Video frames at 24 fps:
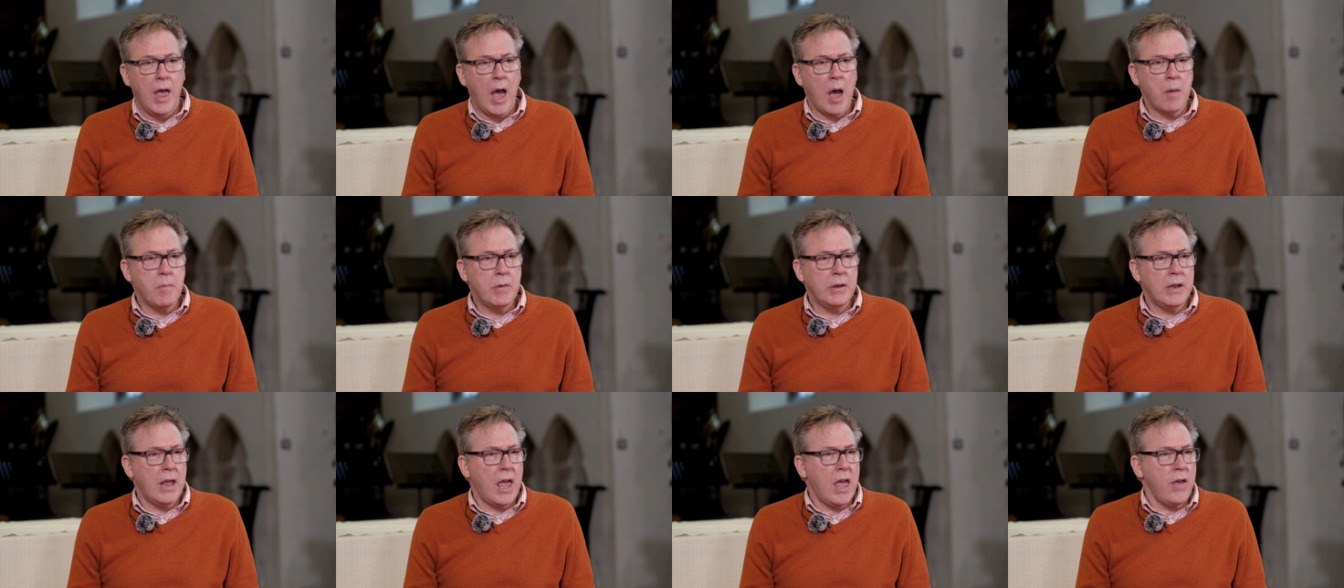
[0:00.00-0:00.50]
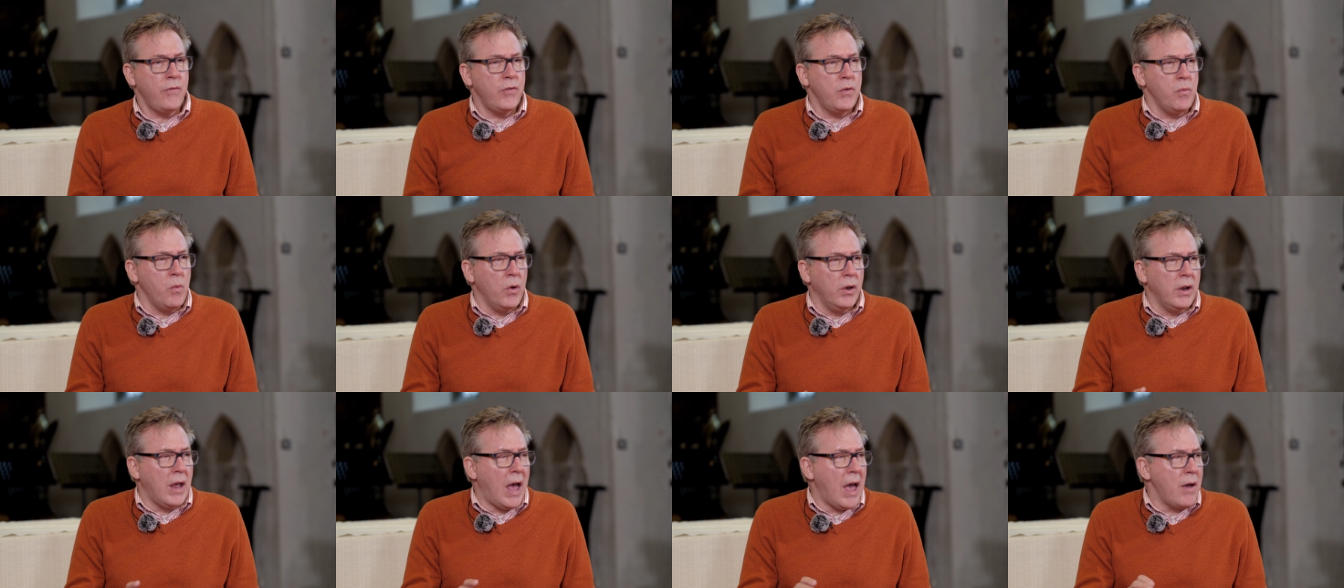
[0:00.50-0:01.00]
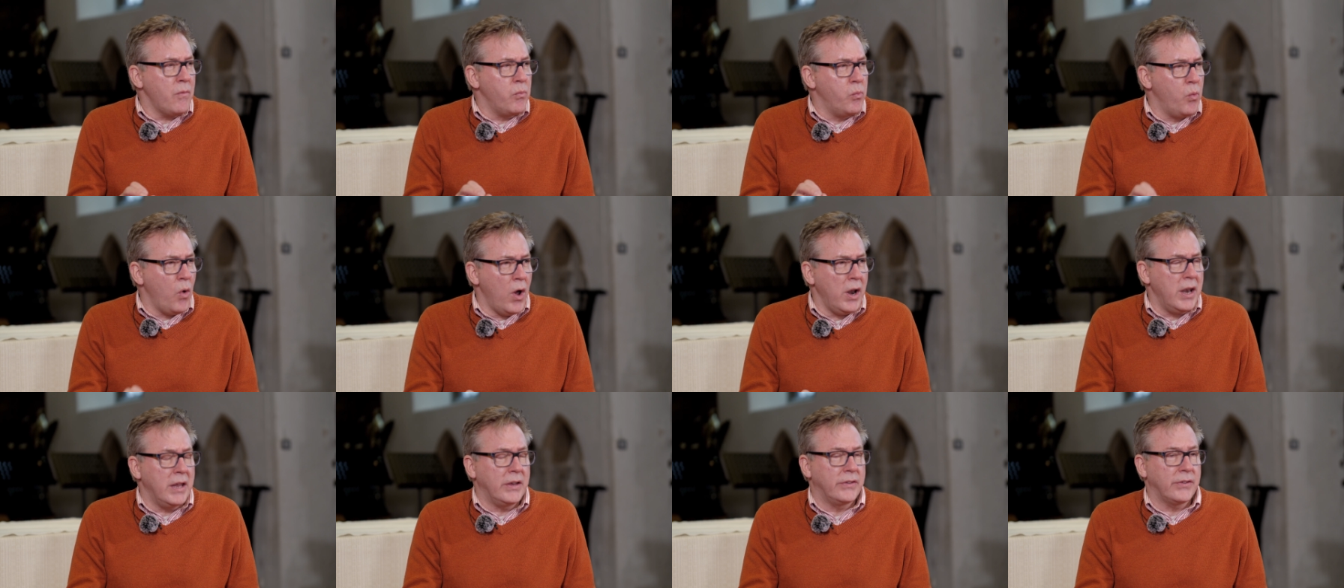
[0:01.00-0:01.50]
I mean, if you want to have
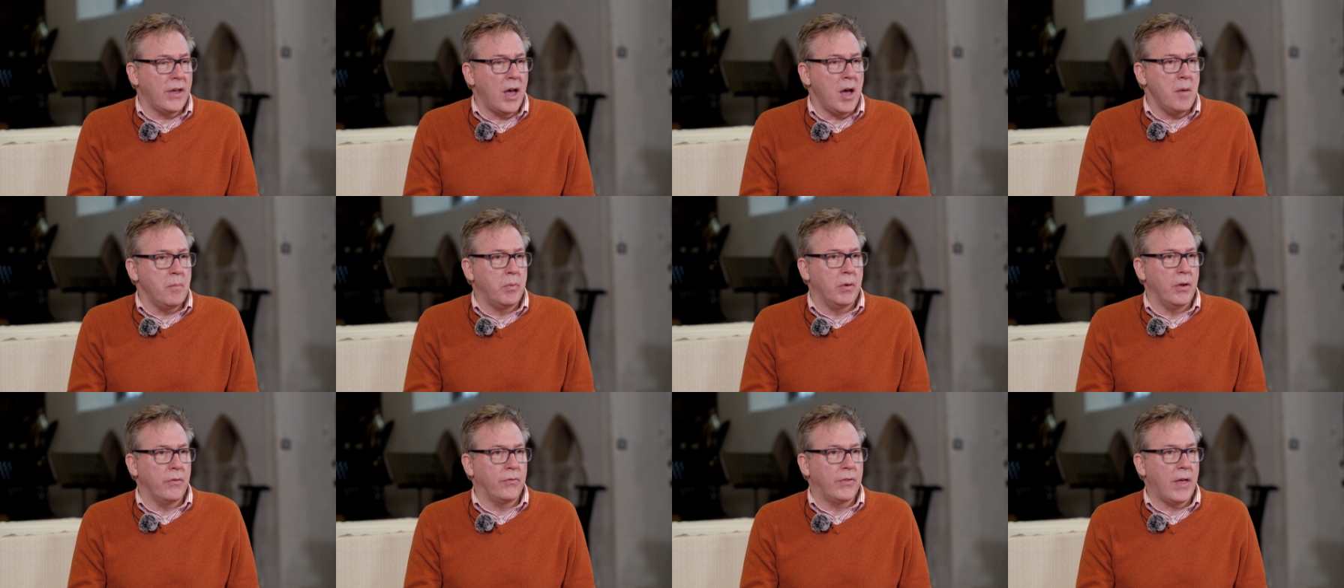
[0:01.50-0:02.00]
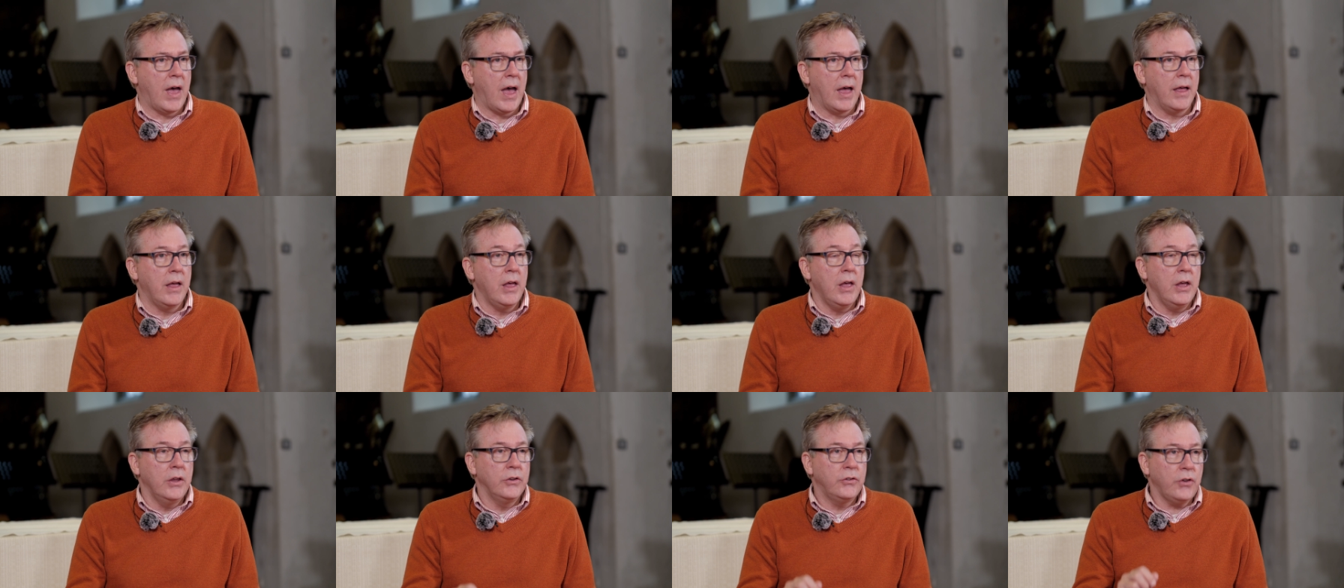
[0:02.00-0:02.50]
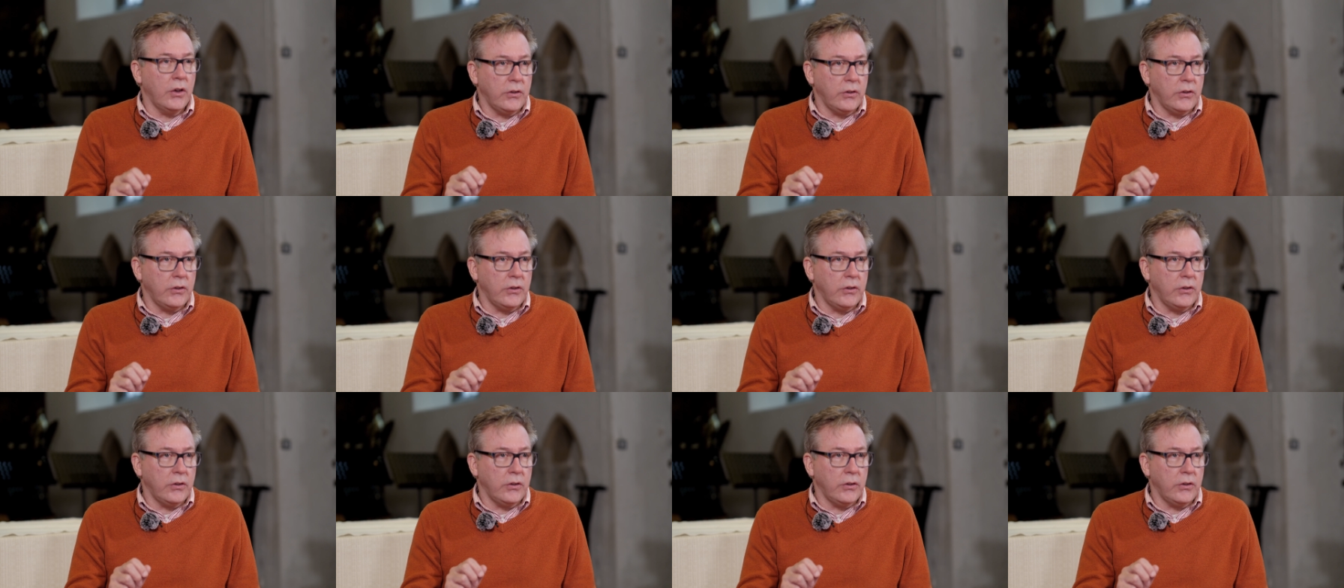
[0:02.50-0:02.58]
one example of that,